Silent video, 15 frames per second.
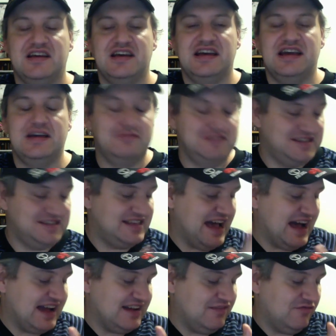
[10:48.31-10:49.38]
It was
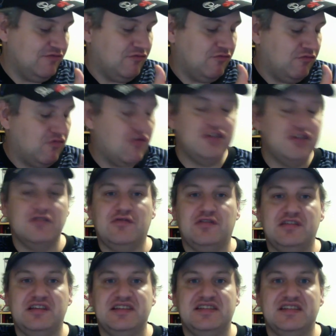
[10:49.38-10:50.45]
that
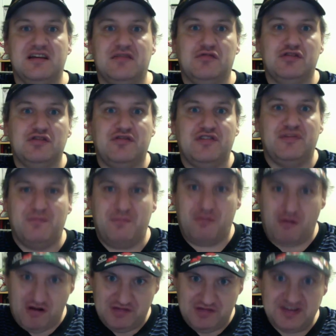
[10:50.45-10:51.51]
wonderfulness, a wonderful
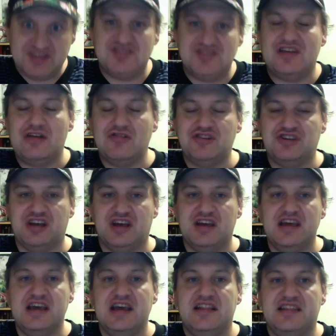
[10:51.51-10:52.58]
part of nostalgia
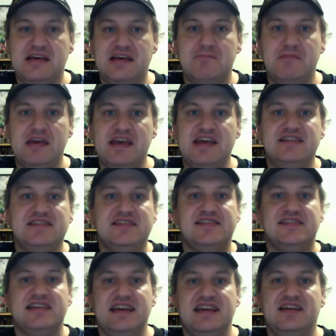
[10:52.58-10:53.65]
that made
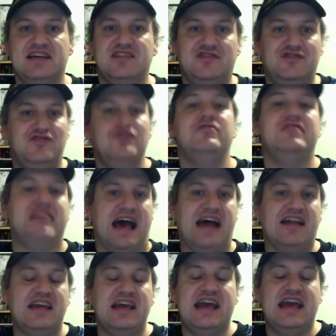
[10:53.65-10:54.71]
Sega do
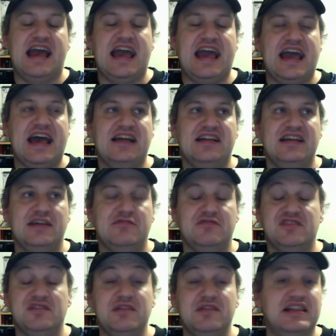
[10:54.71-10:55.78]
that. And it
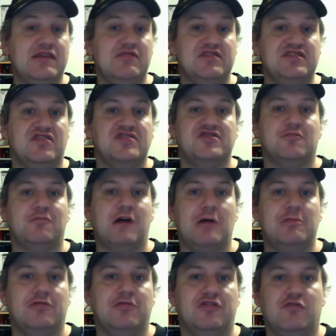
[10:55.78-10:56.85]
was something that was also
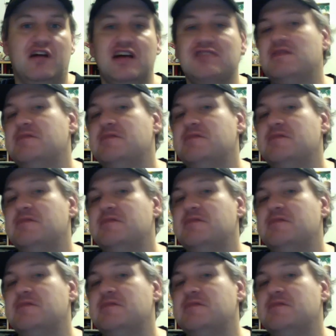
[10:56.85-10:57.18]
popular in the West.